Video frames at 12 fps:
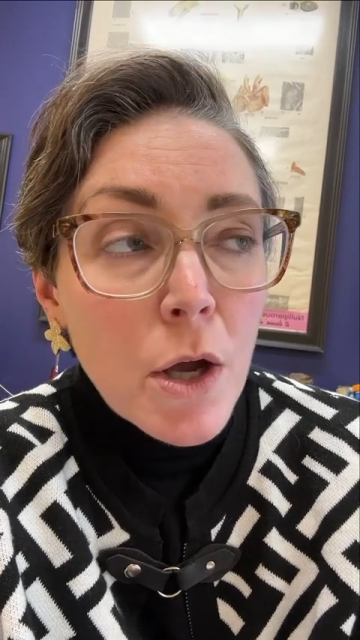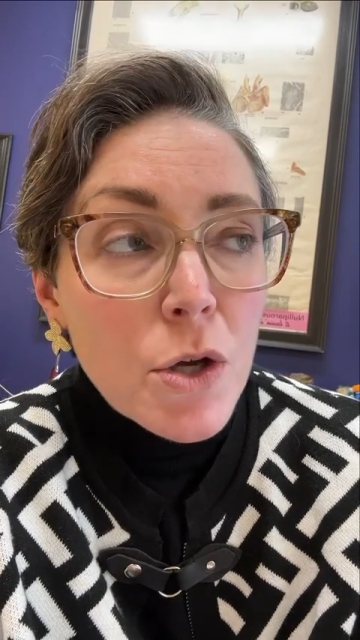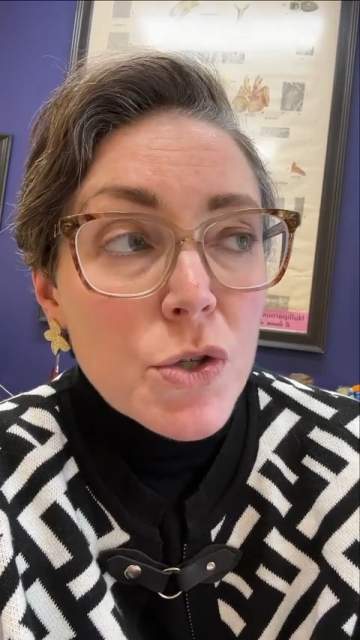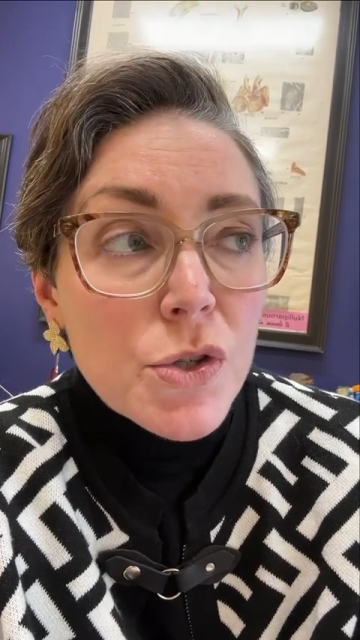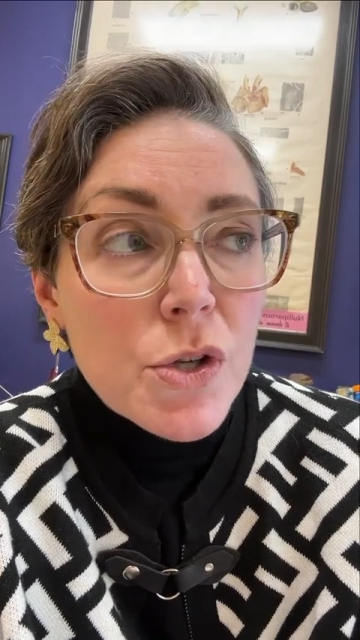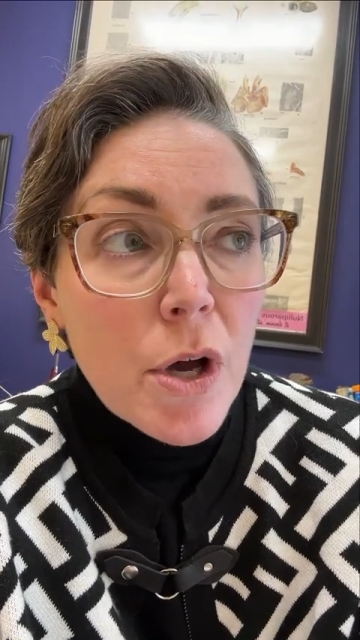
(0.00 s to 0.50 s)

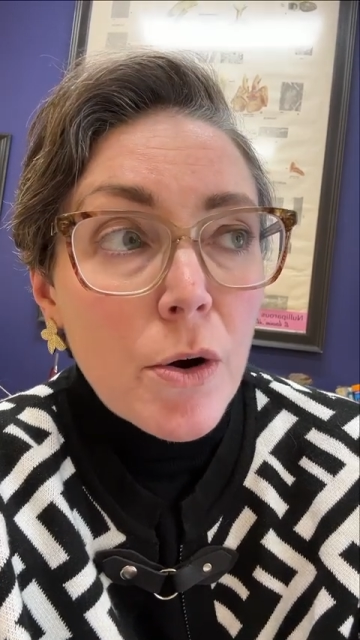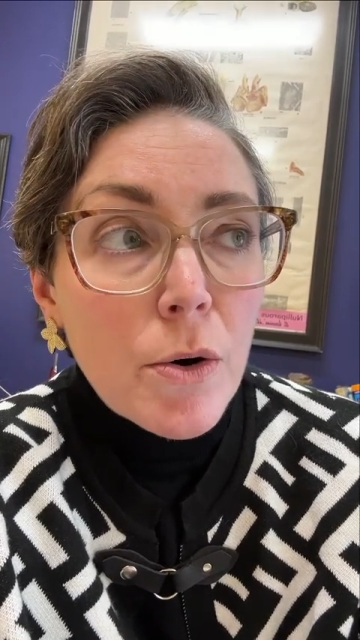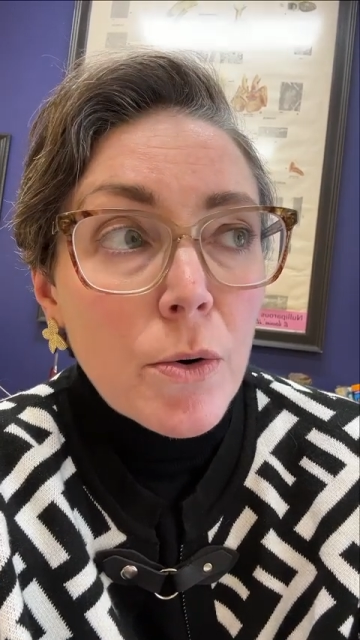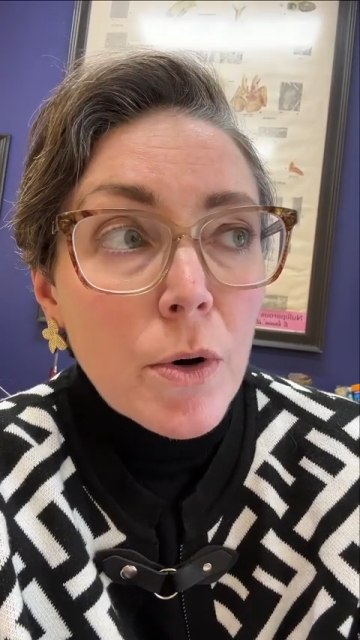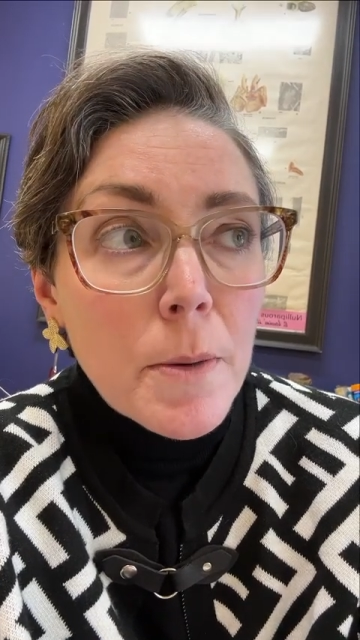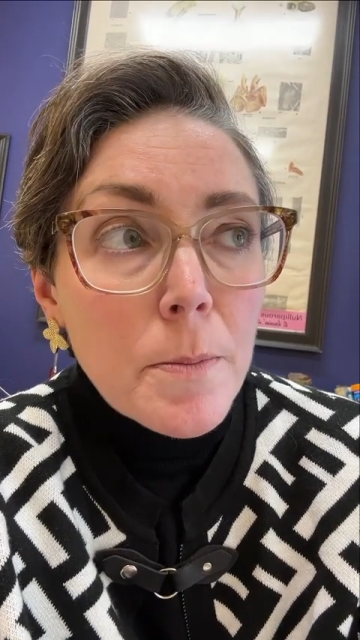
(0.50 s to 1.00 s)

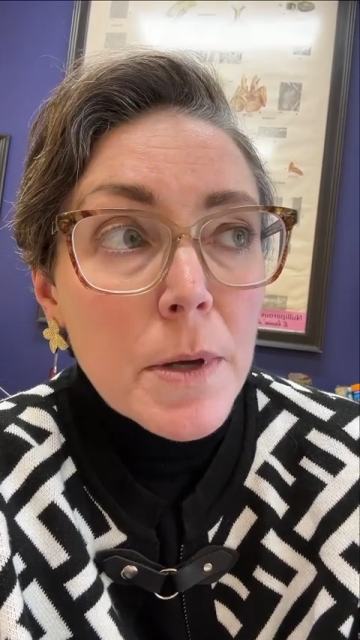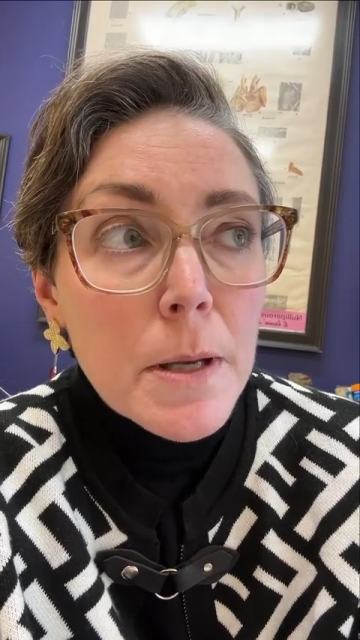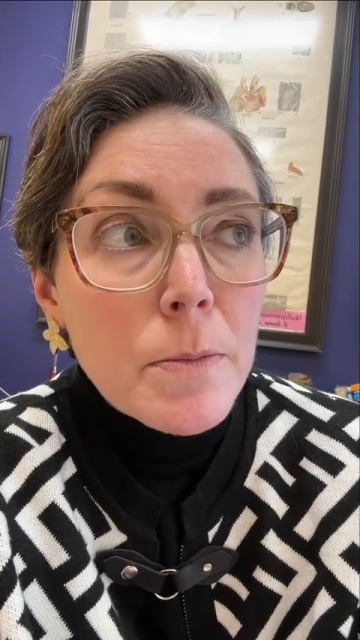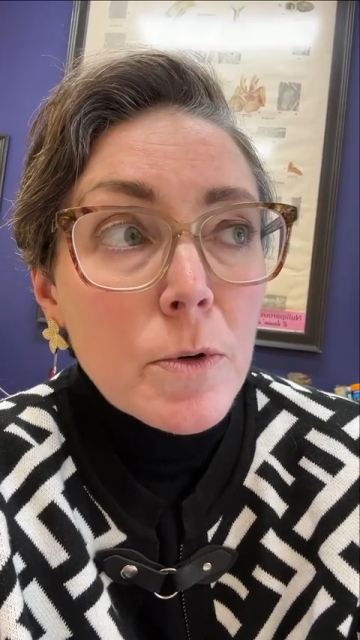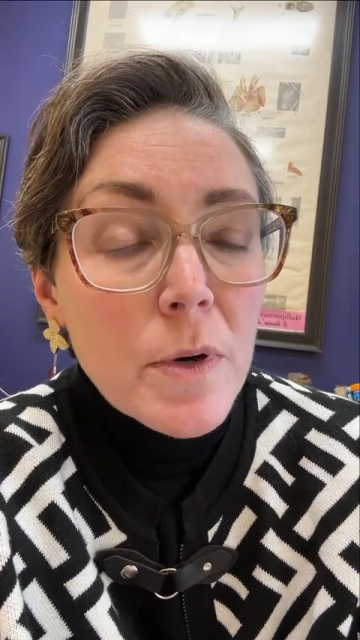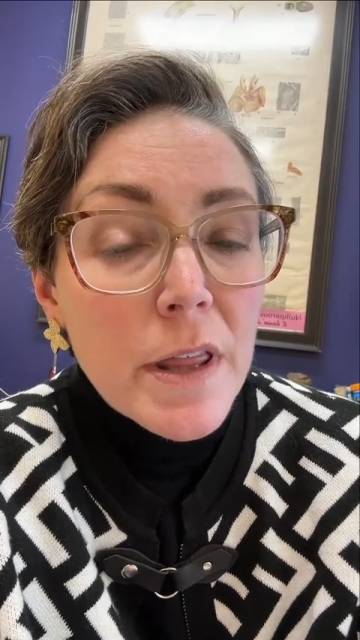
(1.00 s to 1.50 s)
So
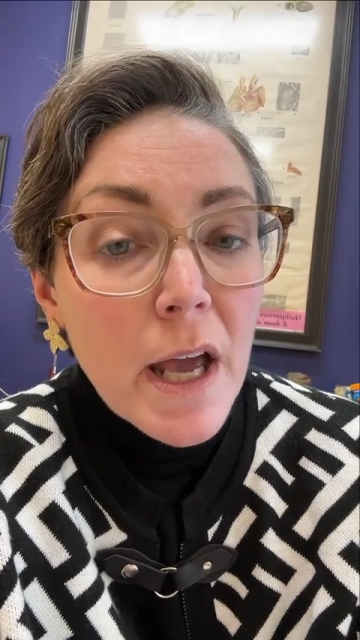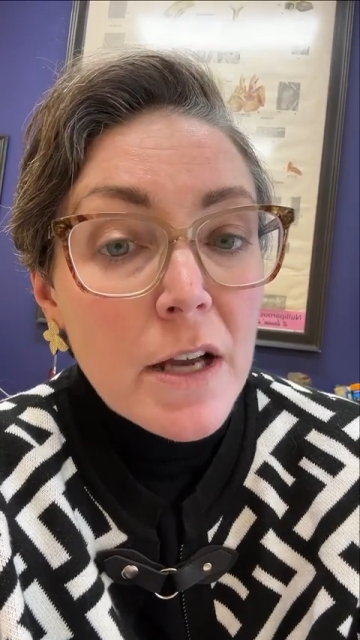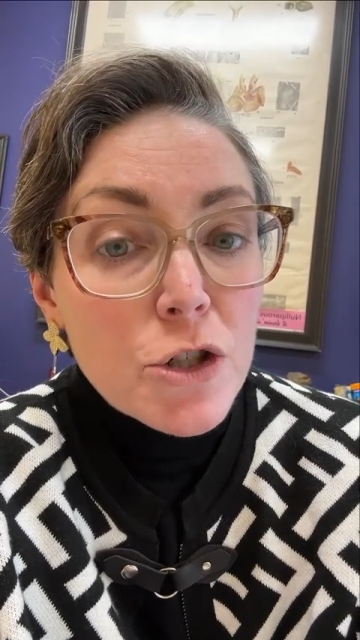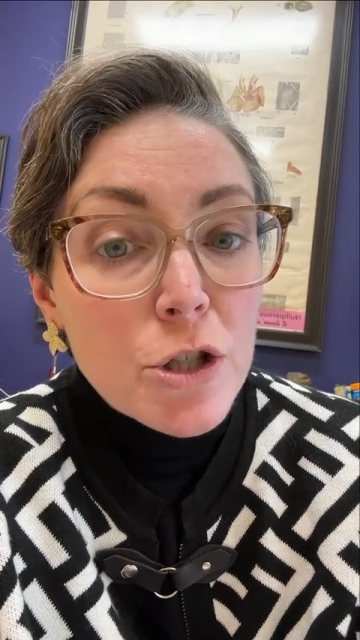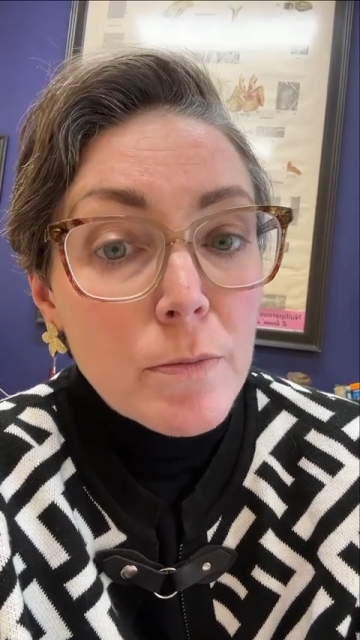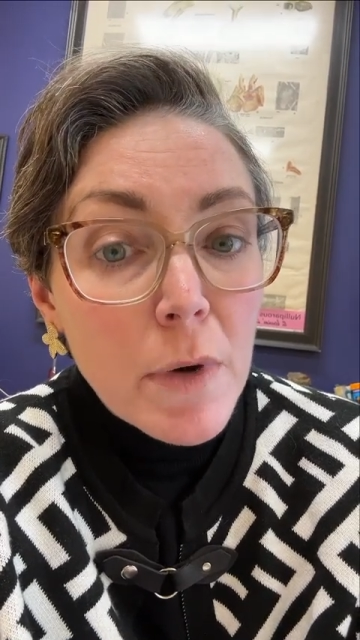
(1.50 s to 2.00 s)
people with
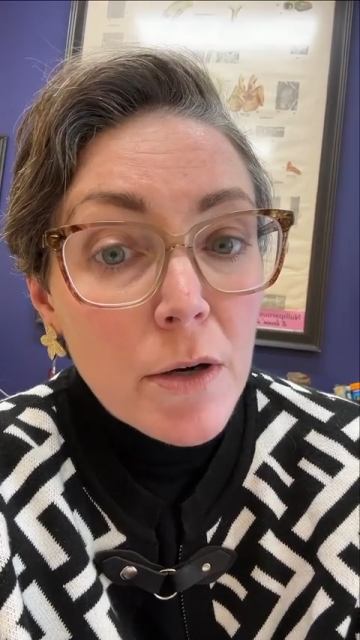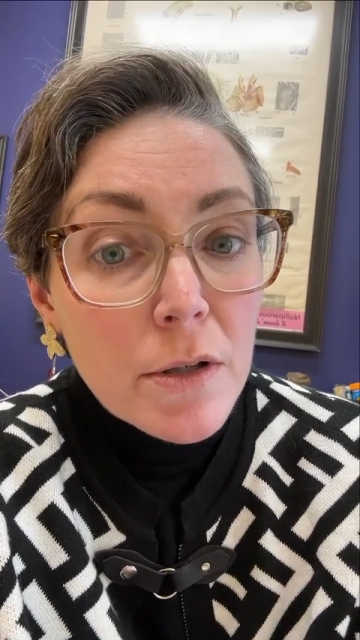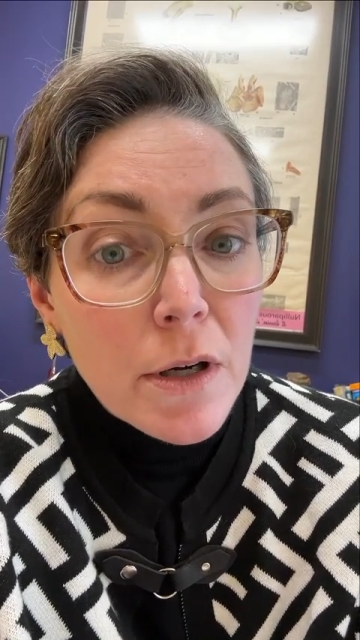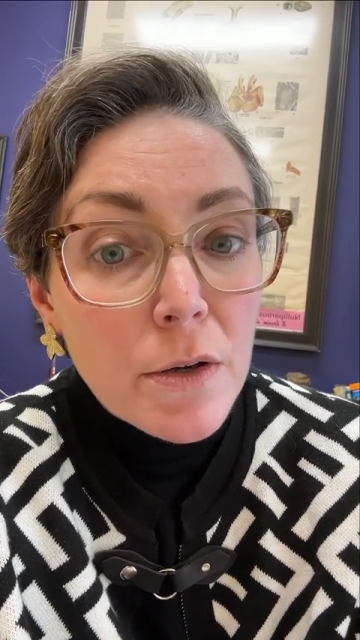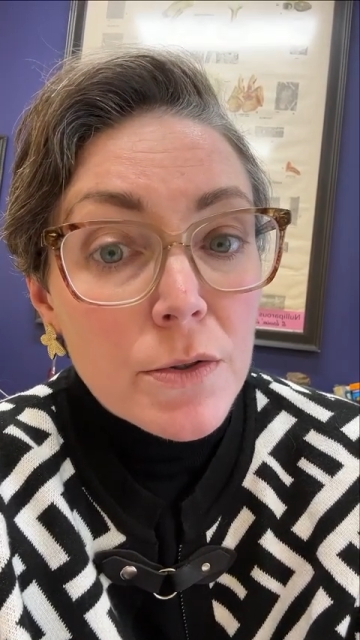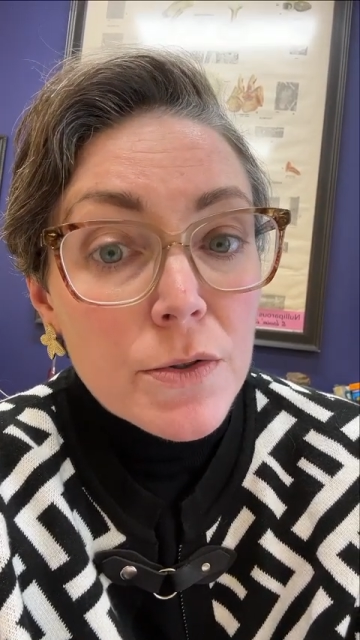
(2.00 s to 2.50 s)

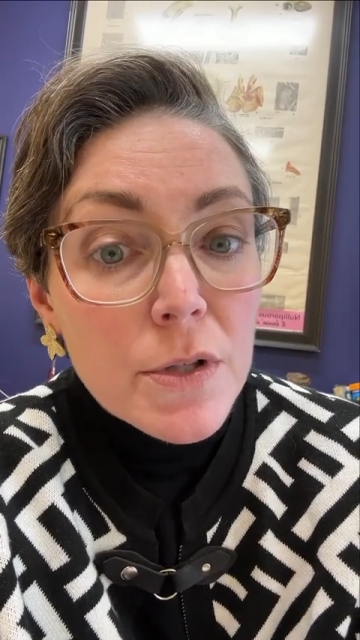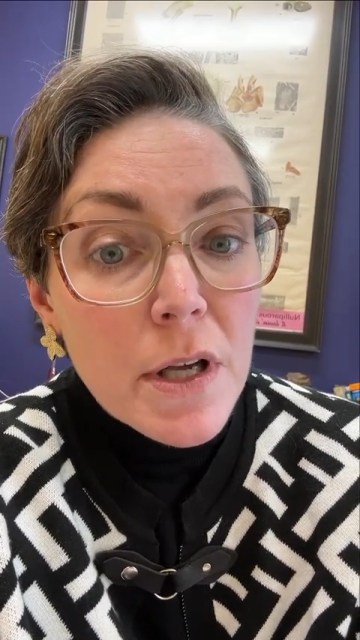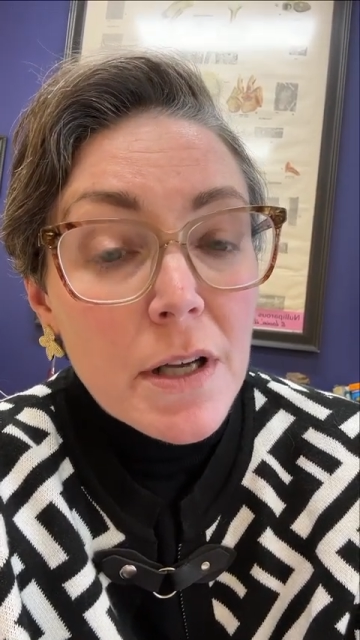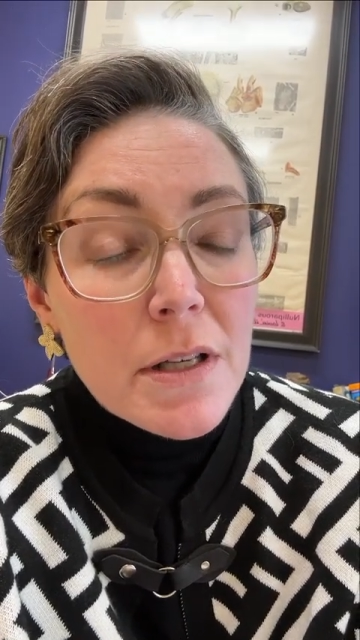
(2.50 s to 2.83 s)
Hashimoto's